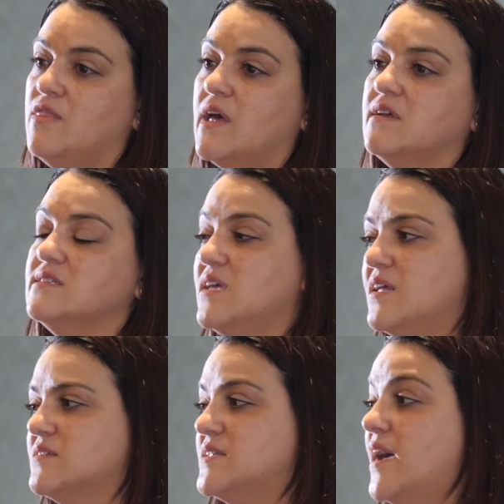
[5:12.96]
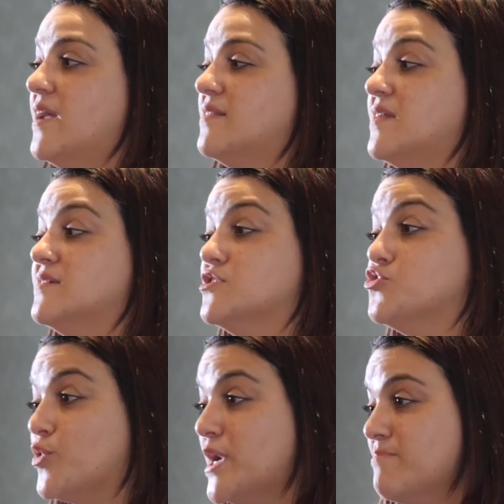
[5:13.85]
That is the end state, that is the
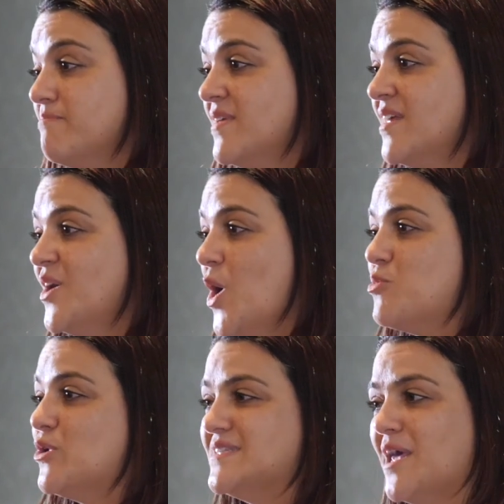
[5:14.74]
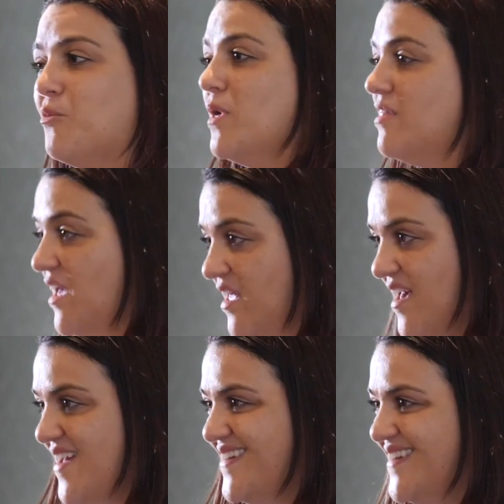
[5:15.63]
dream. I'm not saying we're there
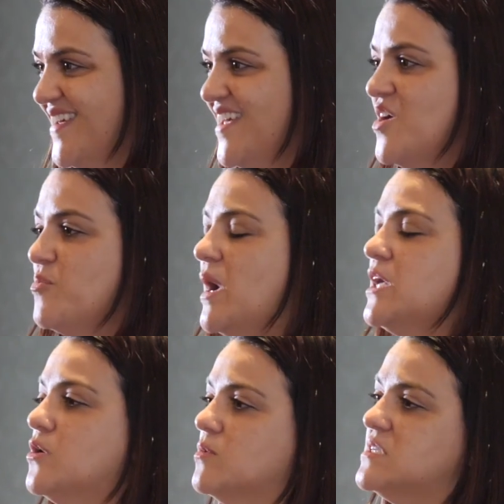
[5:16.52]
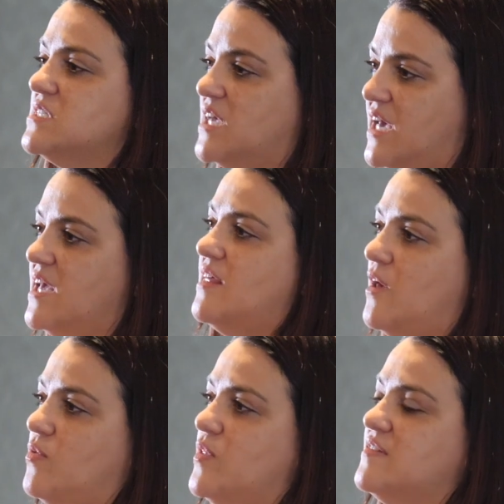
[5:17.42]
yet, but you will see
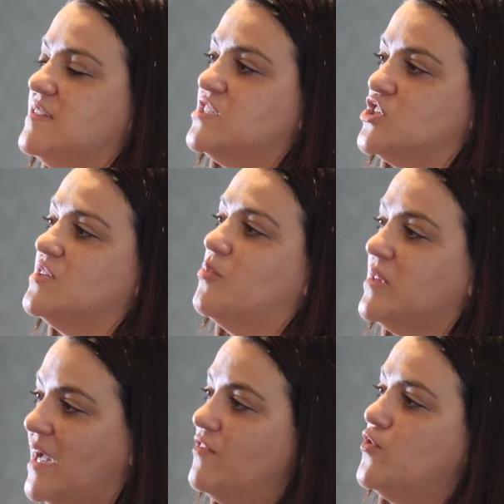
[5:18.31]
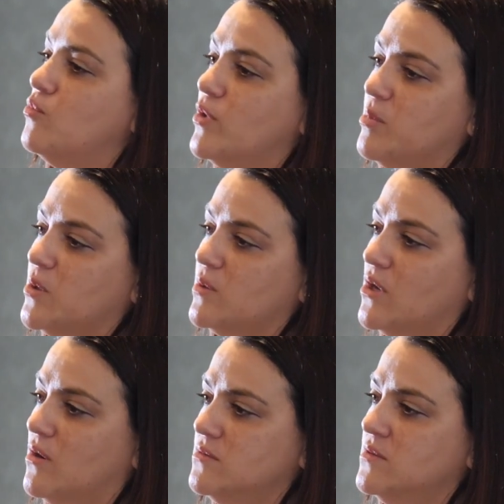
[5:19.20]
that this is just a platform we're building
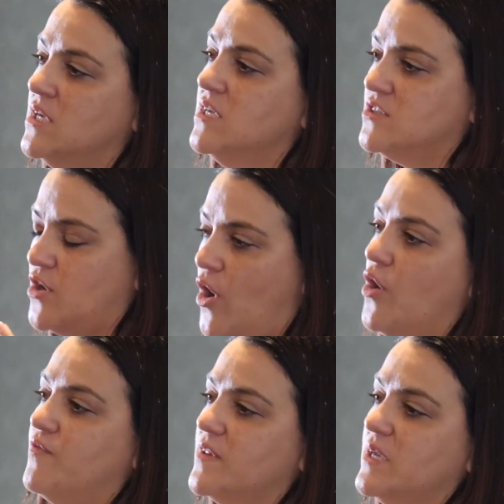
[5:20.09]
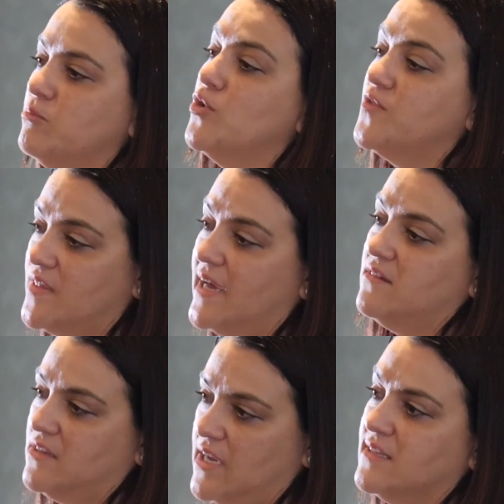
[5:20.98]
on to hopefully move to
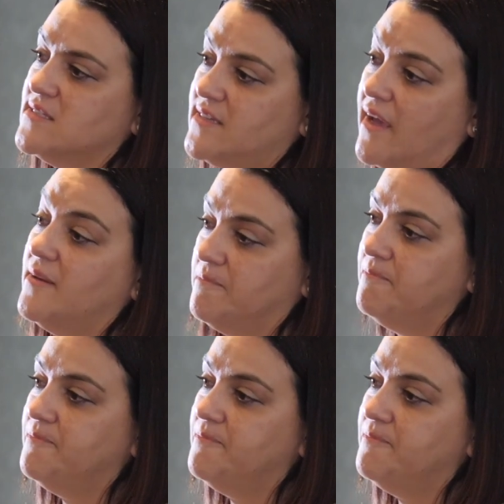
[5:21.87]
that end state.